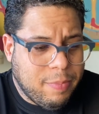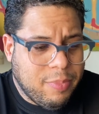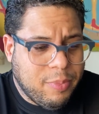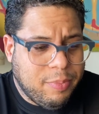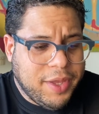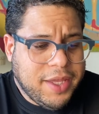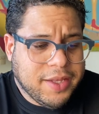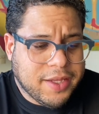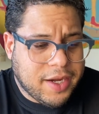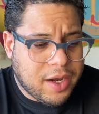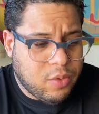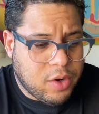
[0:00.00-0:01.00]
being
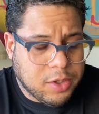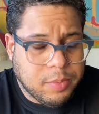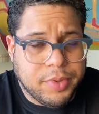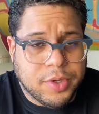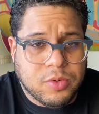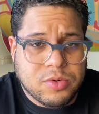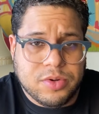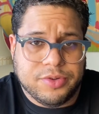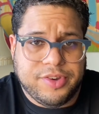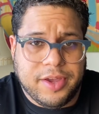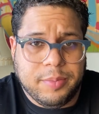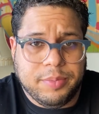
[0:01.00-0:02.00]
that I want to be a world
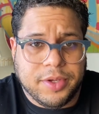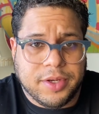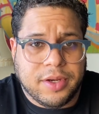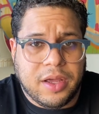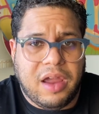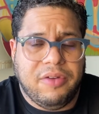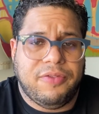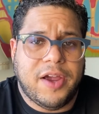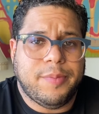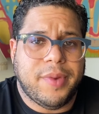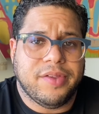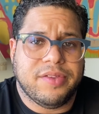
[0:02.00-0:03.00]
champion, I
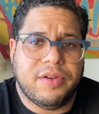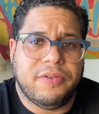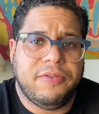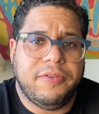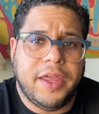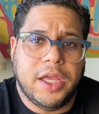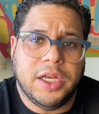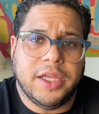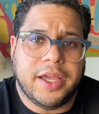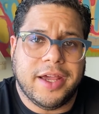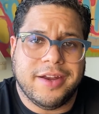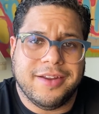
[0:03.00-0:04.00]
find myself failing
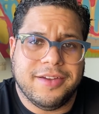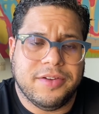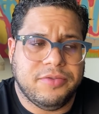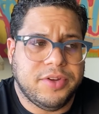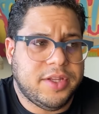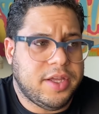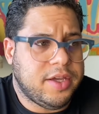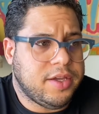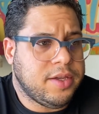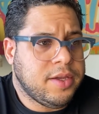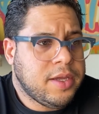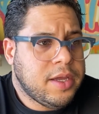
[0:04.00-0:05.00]
at it every day.
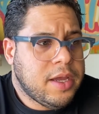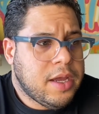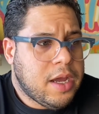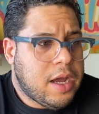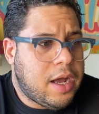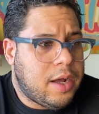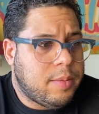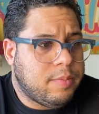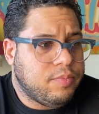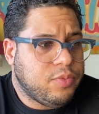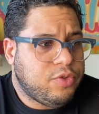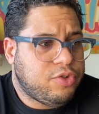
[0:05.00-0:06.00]

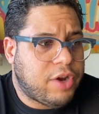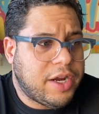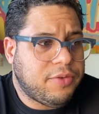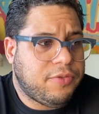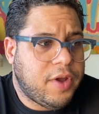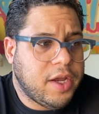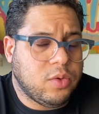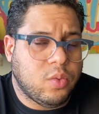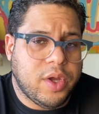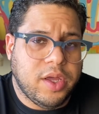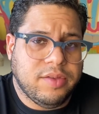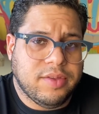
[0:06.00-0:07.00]
Trying to find
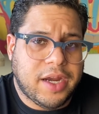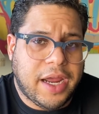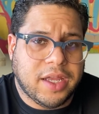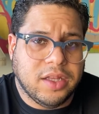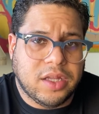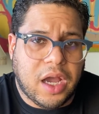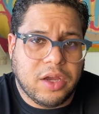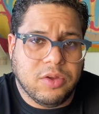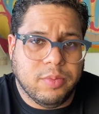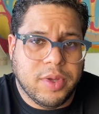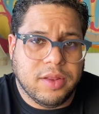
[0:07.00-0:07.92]
ways that I can document